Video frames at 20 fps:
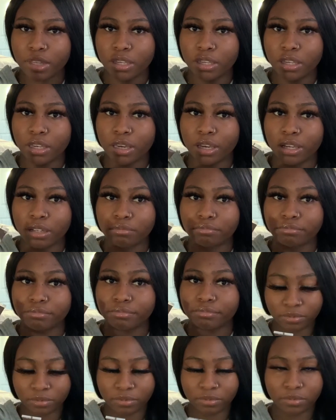yeah
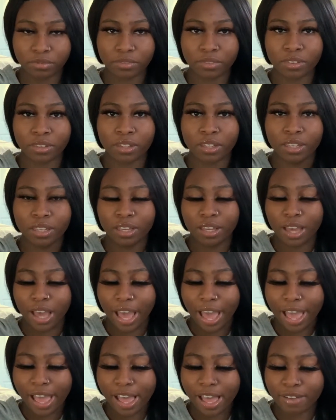
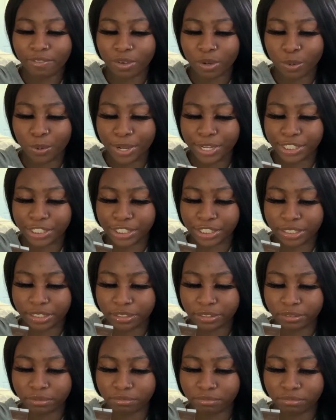i have a
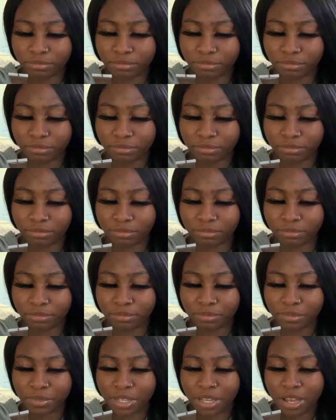question
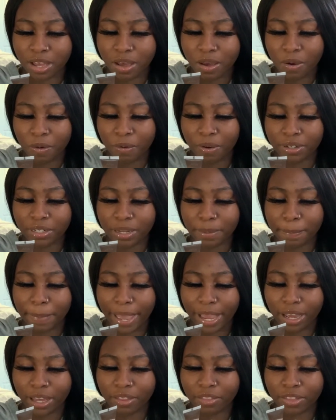on the
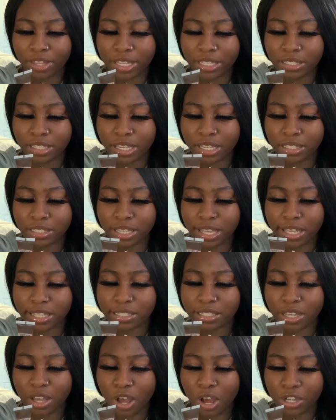back of this it
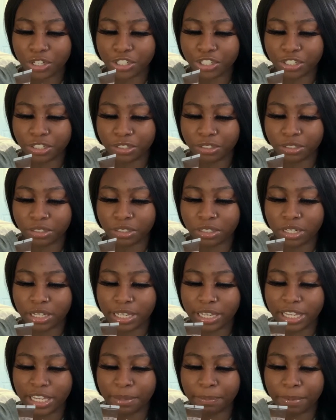says caution
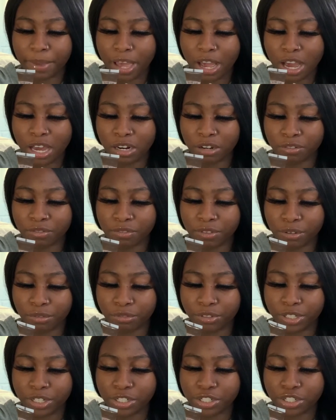keep out of the
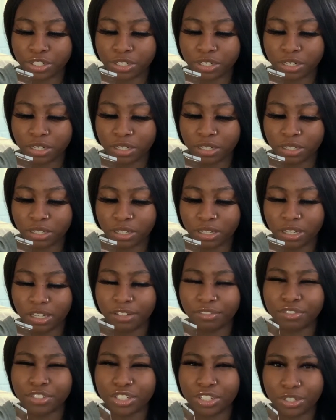reach
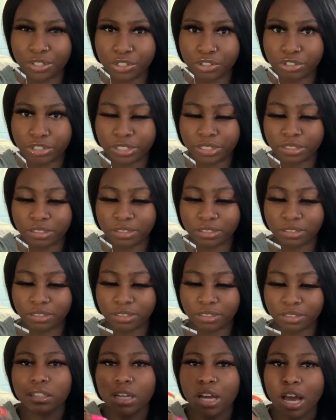of children.
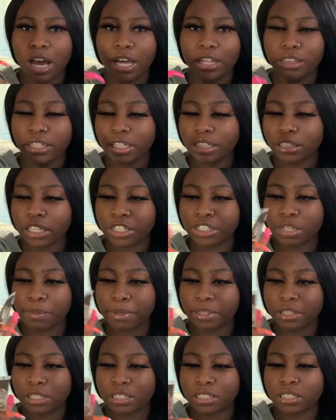I think they should
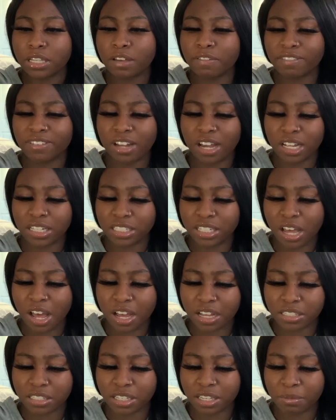make this stuff
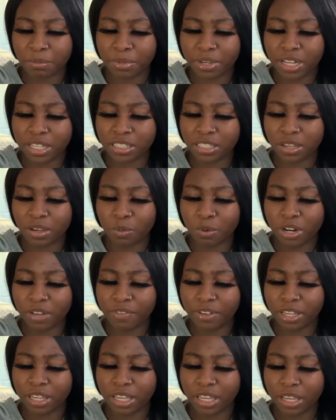non-toxic because what if
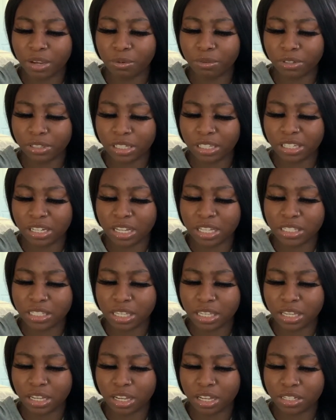a kid really does
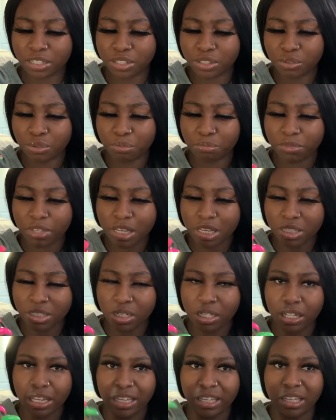consume this
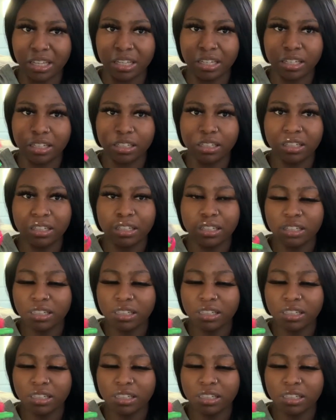or like eat it?